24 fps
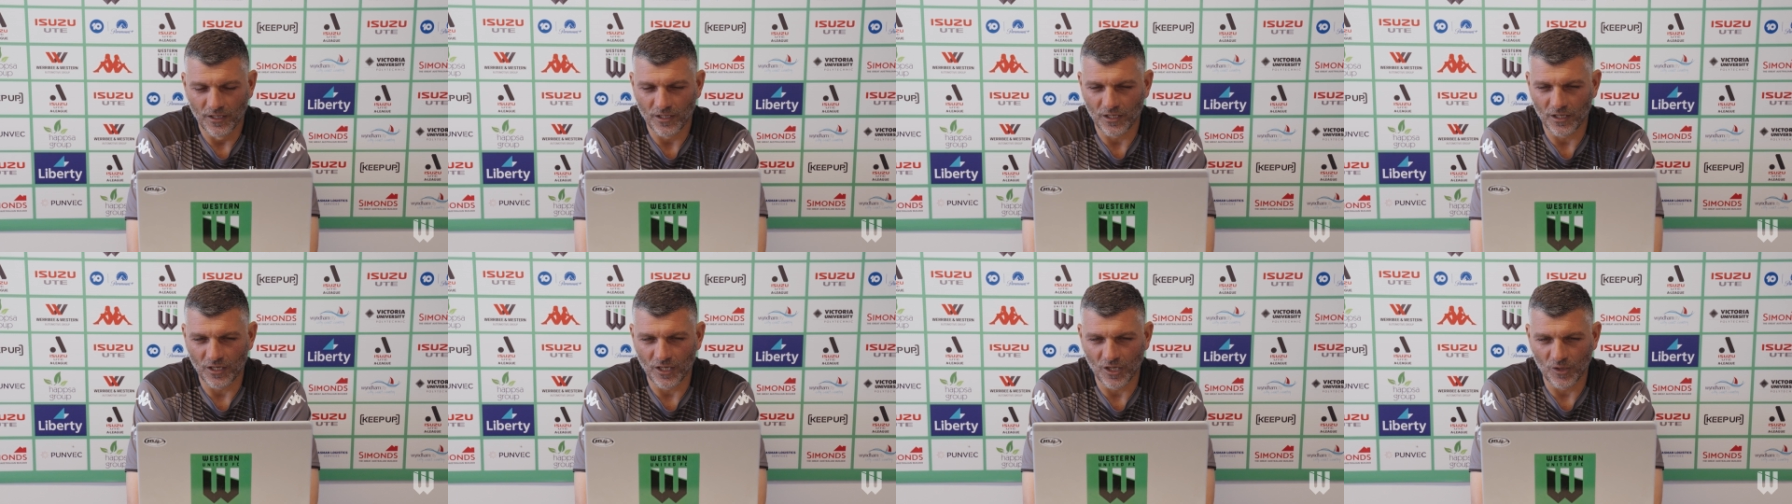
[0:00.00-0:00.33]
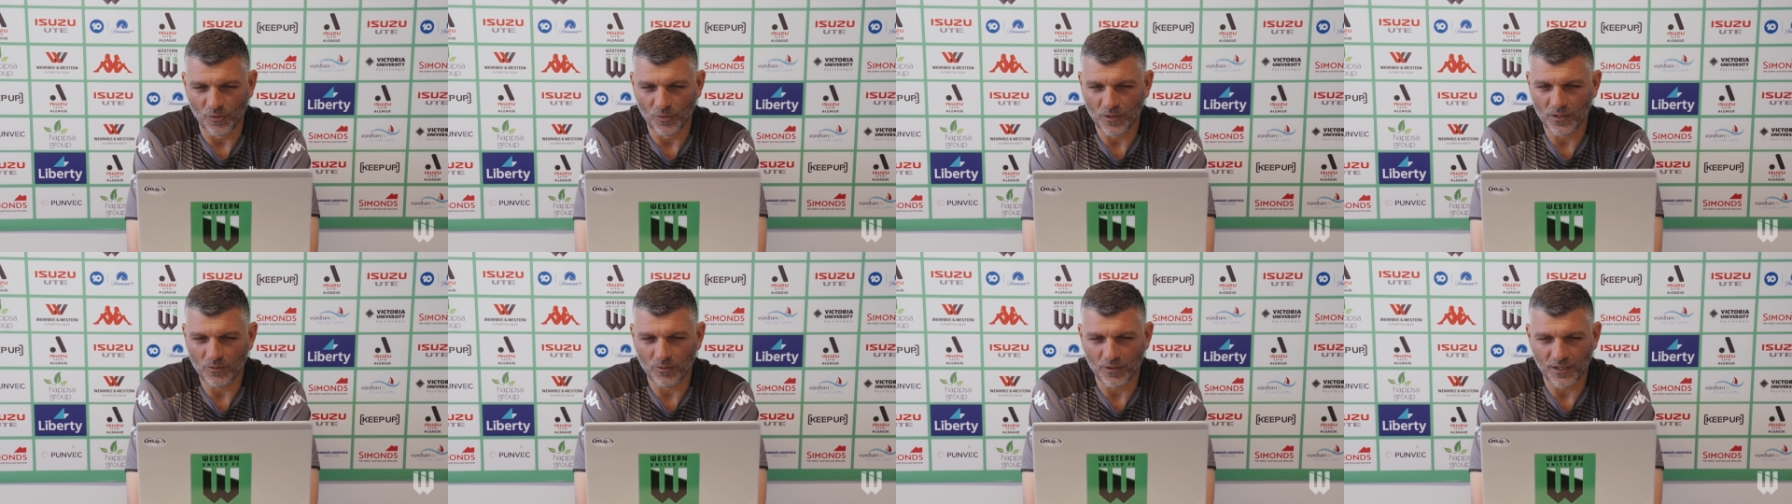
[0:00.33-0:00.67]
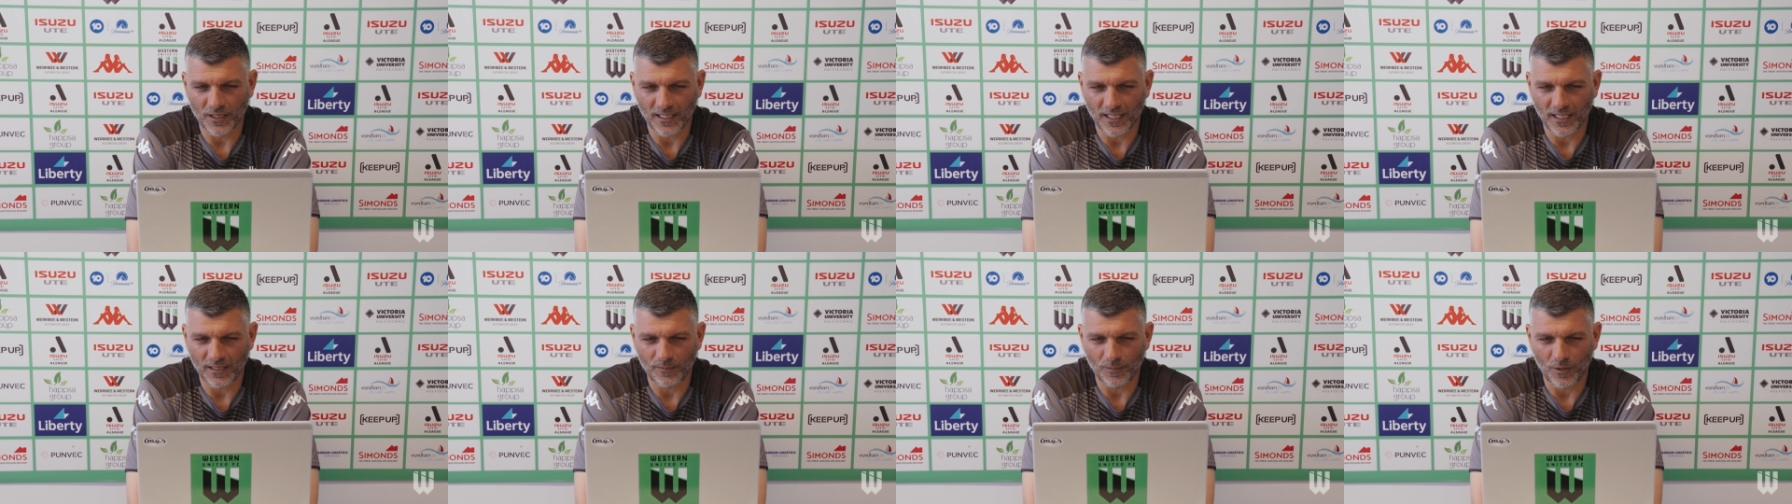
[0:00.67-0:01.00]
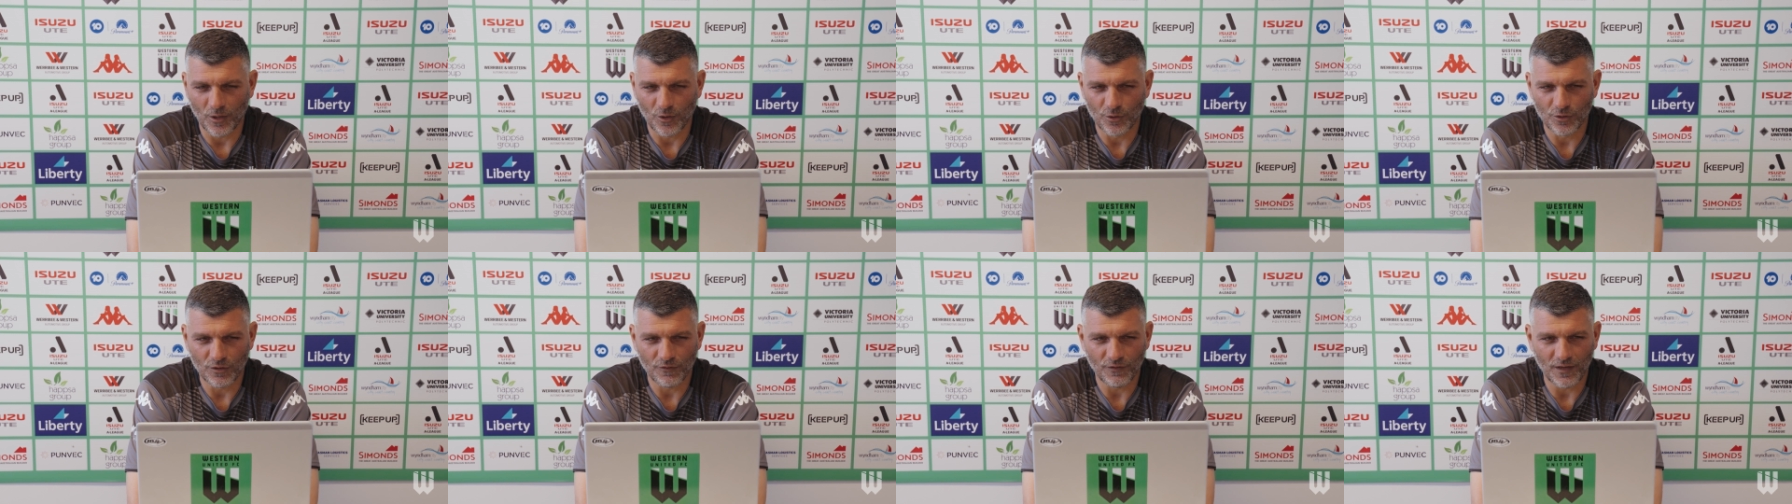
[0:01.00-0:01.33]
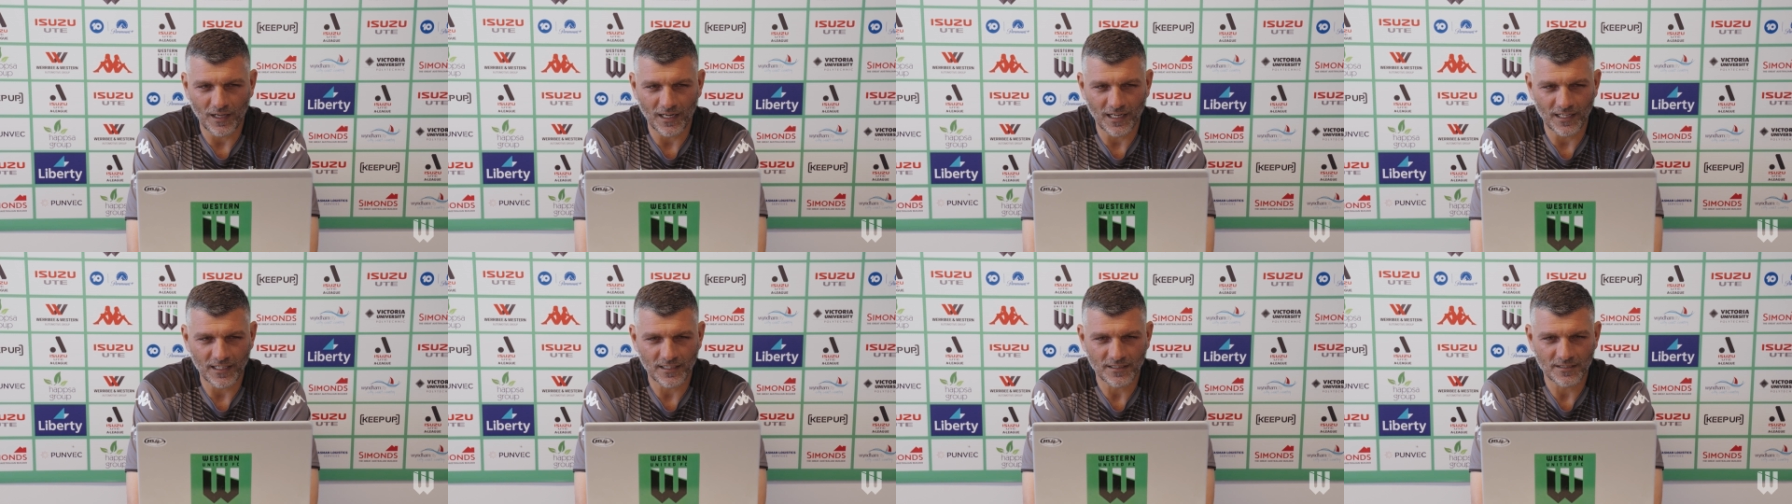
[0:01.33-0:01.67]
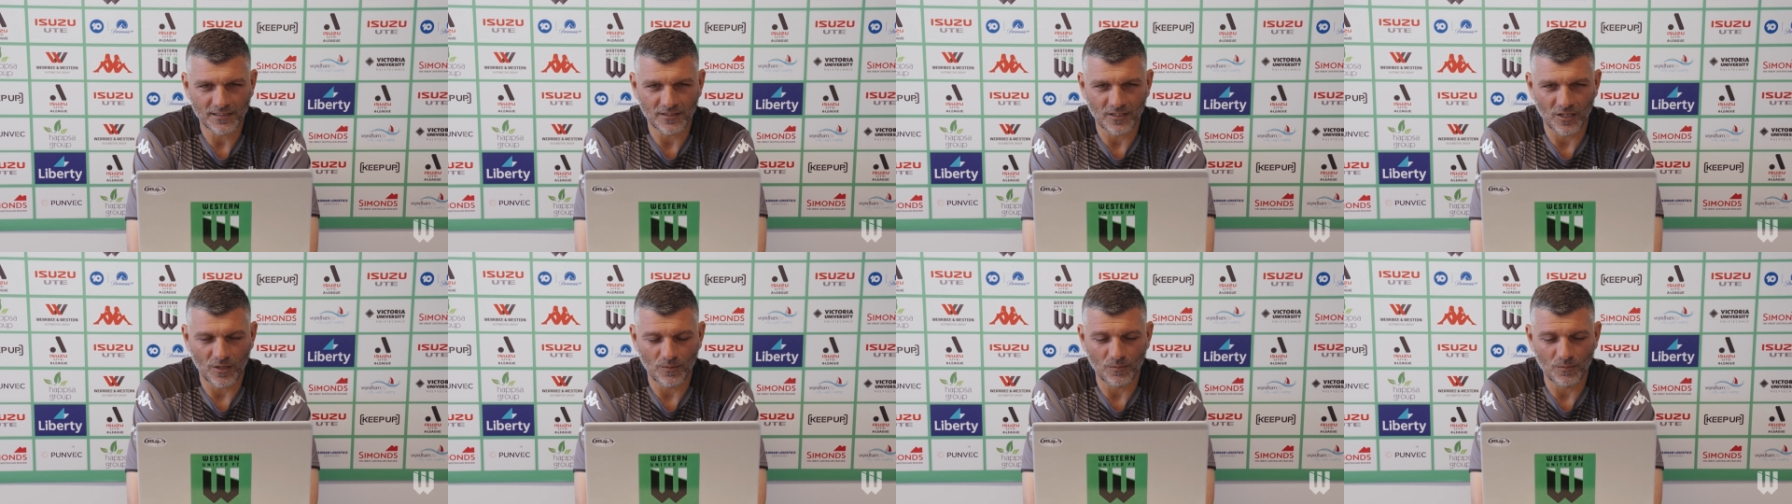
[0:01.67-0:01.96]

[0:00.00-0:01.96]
you know, we want to keep hold of Alex.